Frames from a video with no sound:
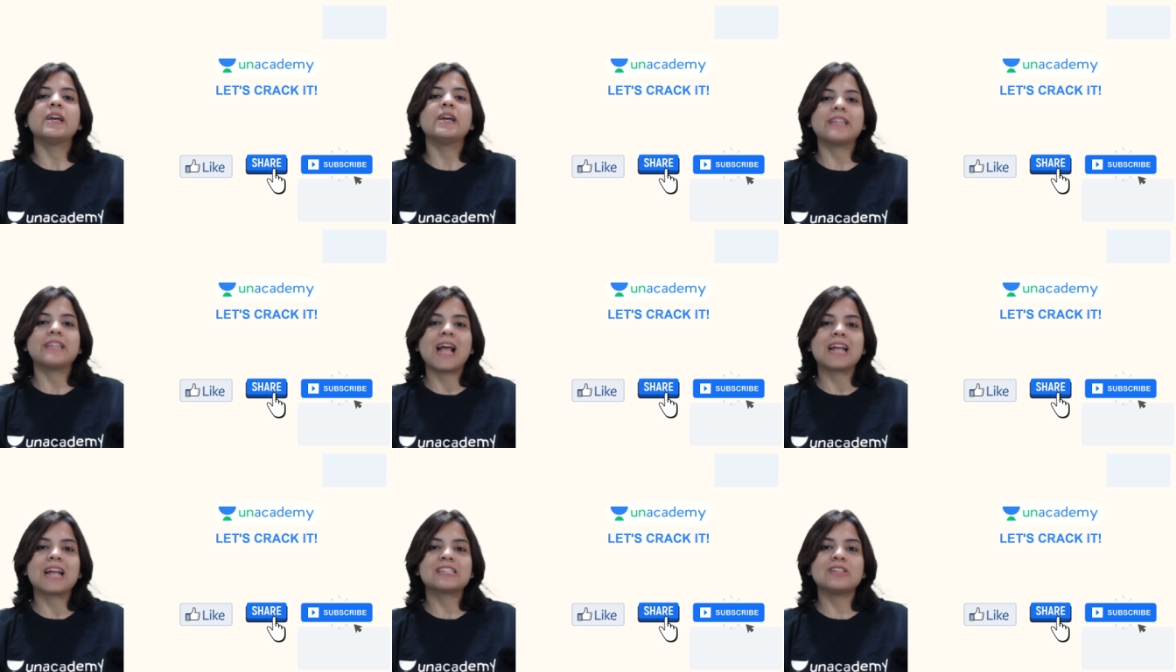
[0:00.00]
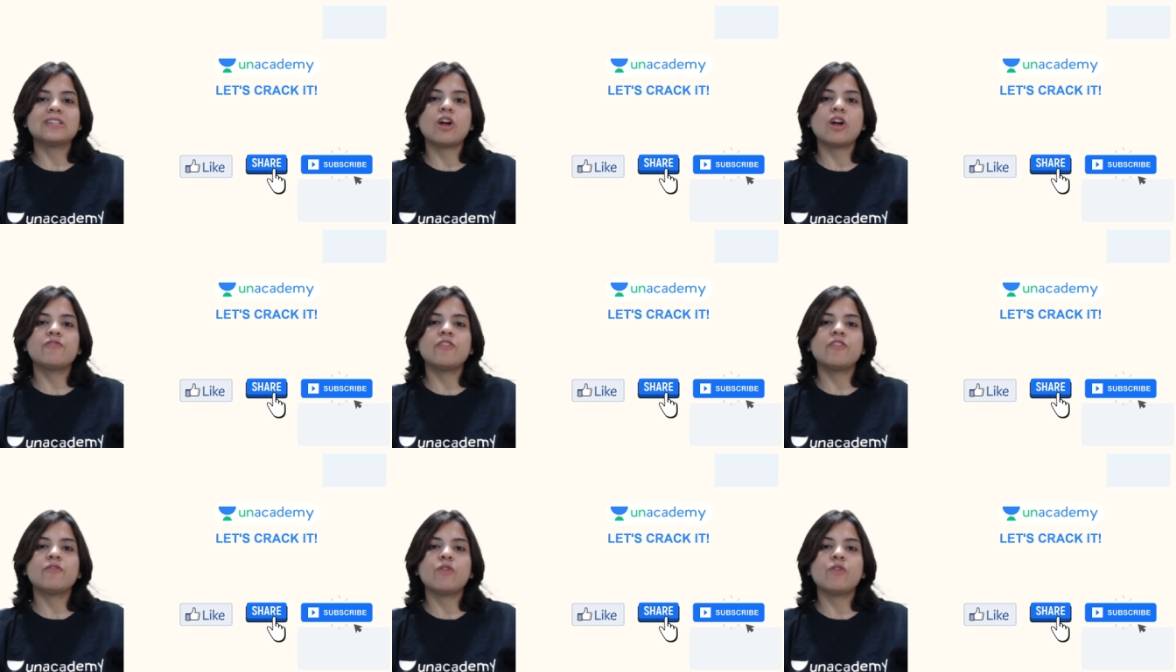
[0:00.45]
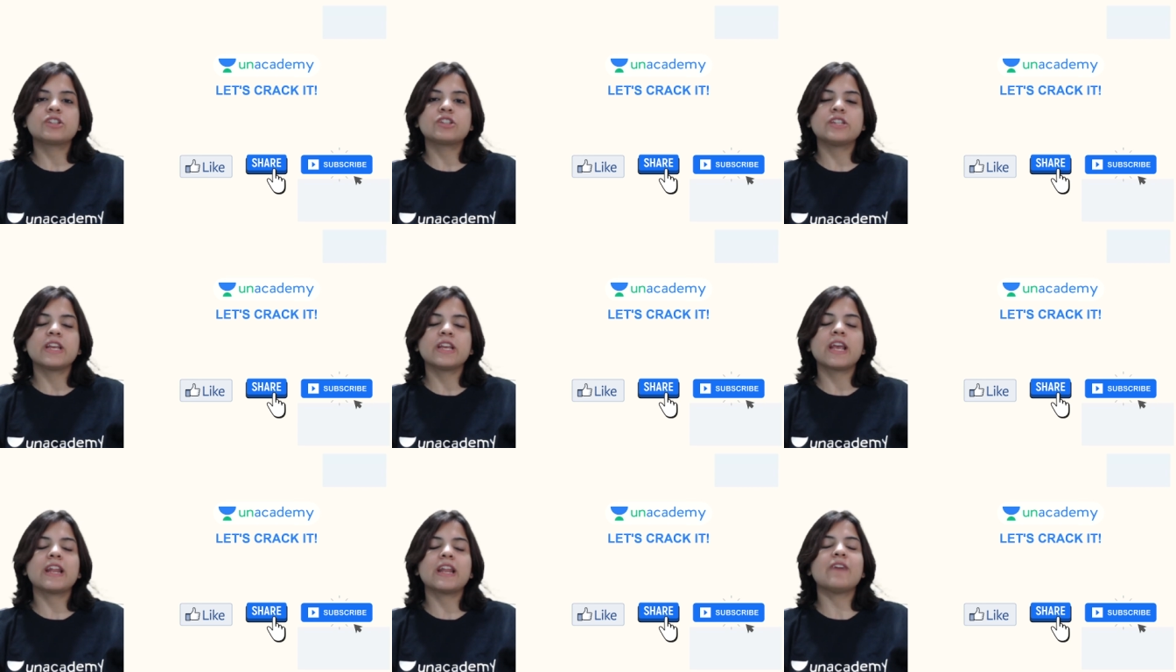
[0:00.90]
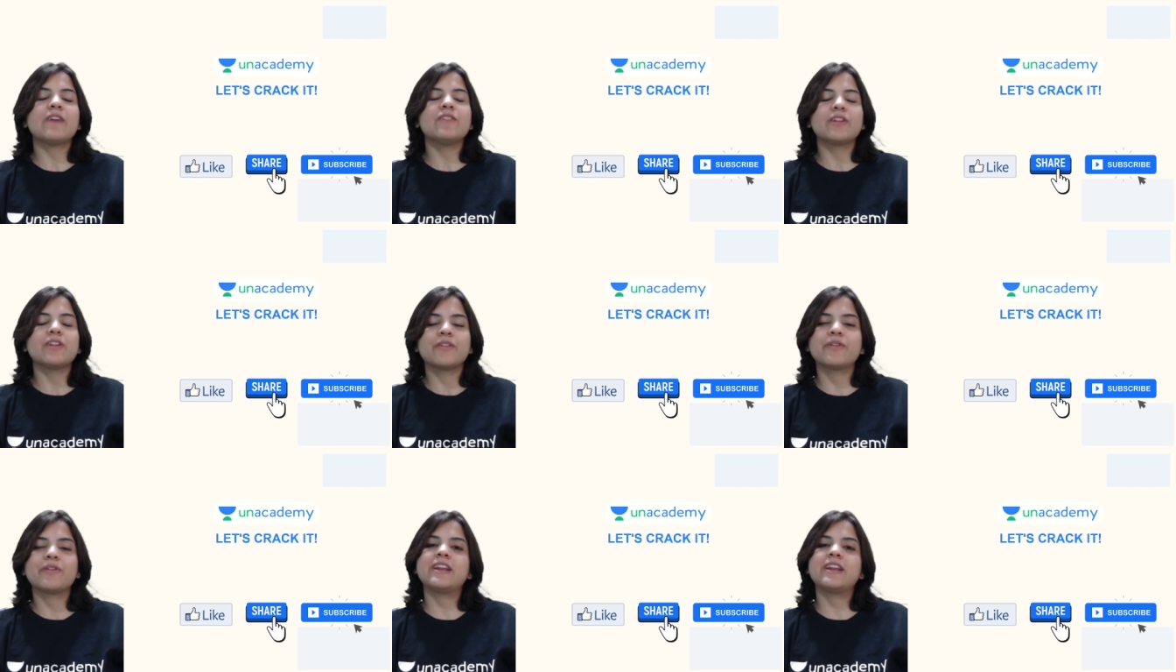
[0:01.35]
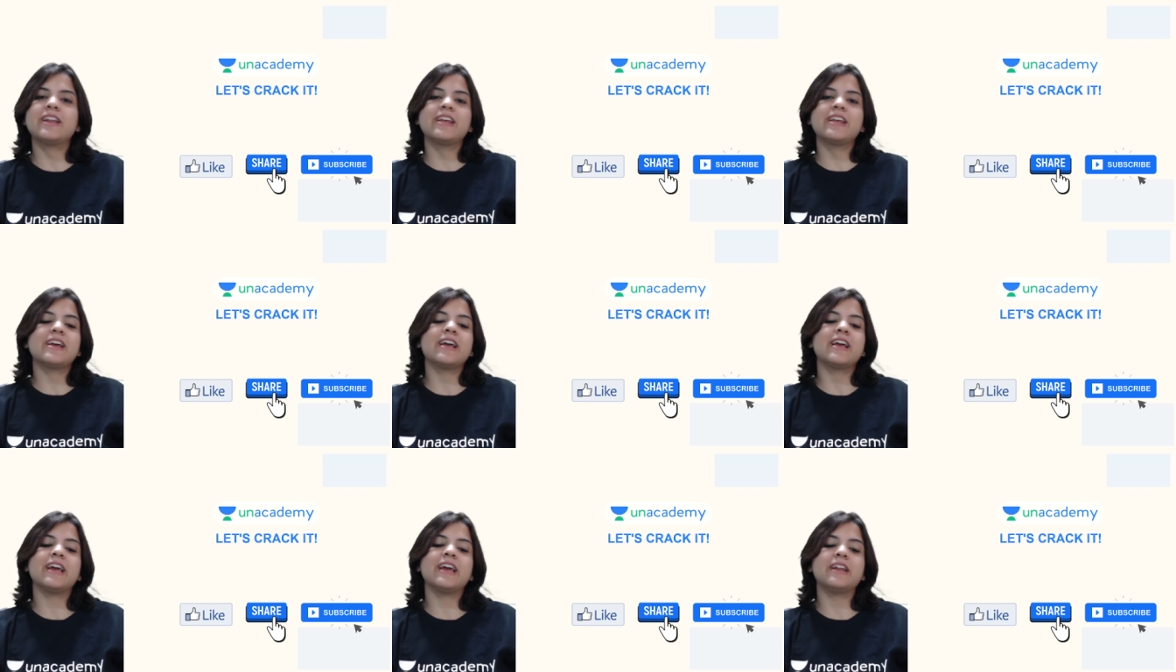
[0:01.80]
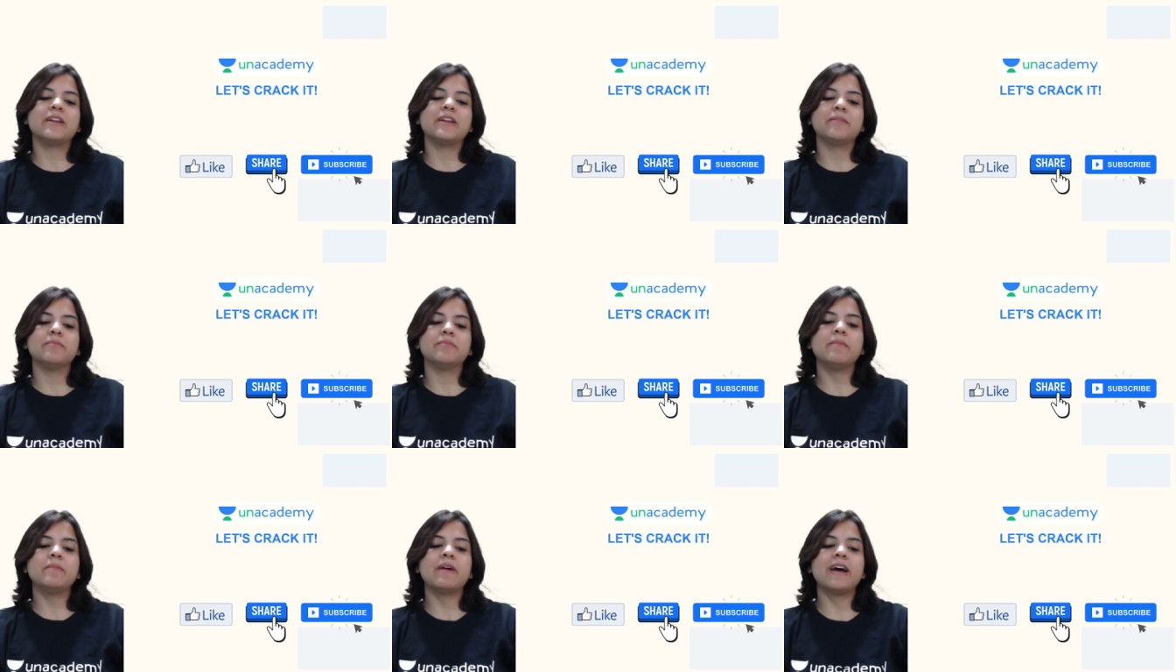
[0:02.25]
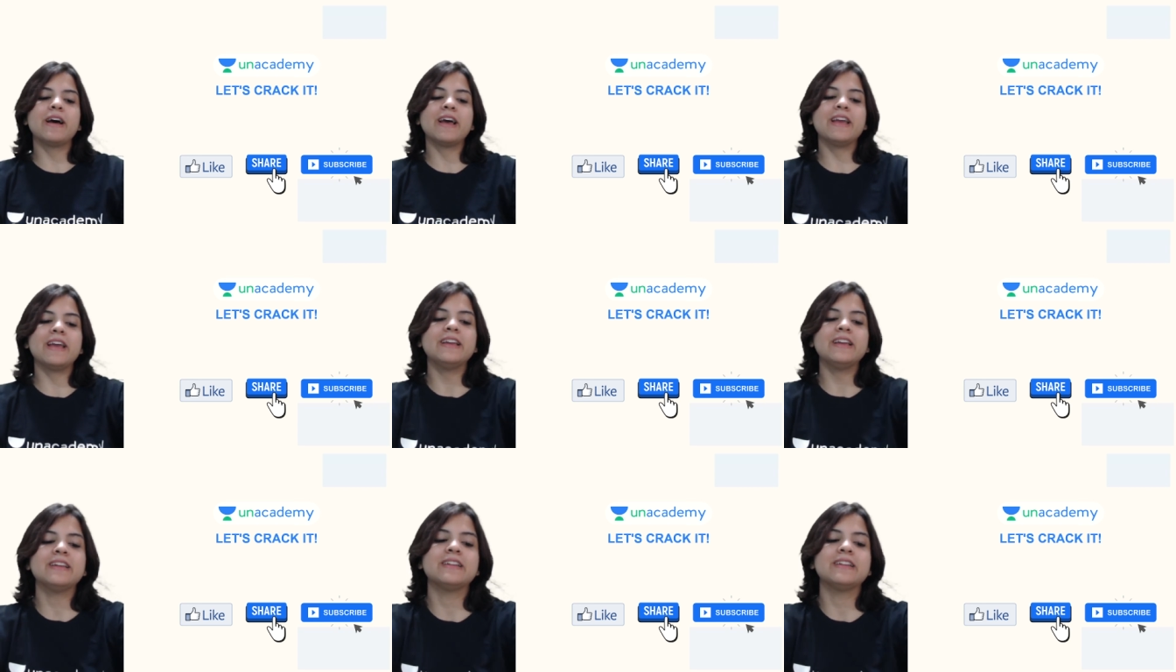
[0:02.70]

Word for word: Thanks a lot for watching and have a great day ahead. Bye-bye.